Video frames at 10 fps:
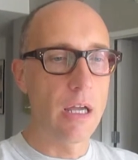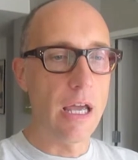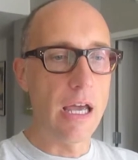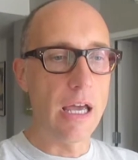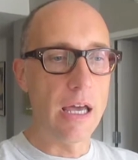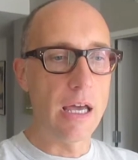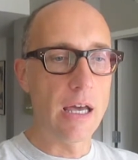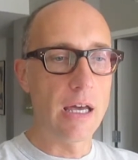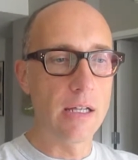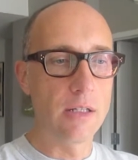
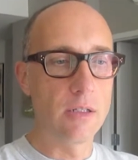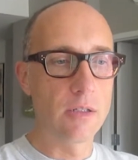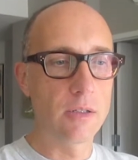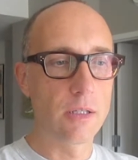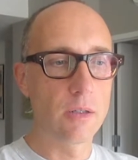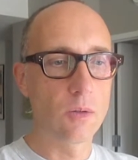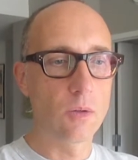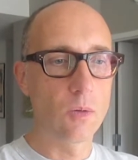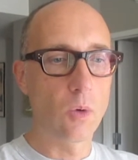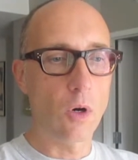and
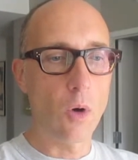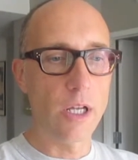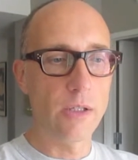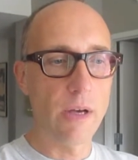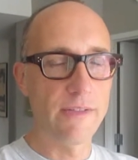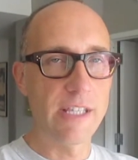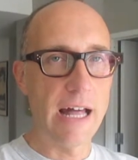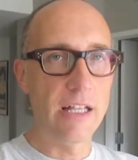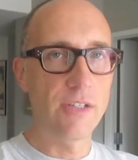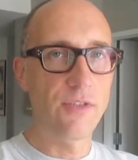we're going to have
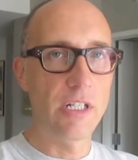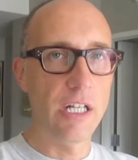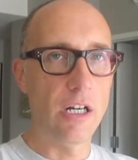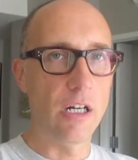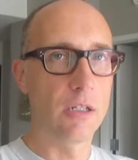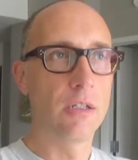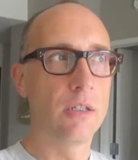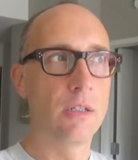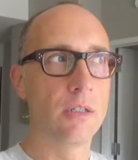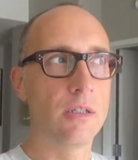salads for dinner.
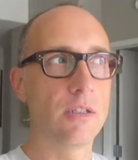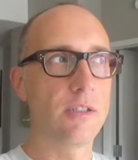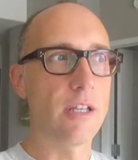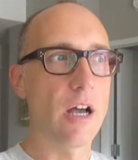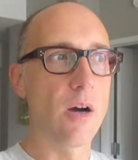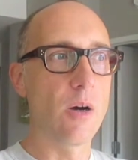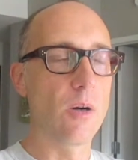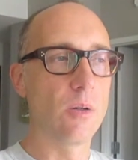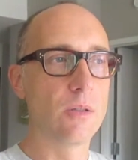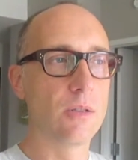
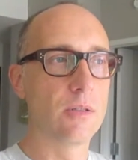So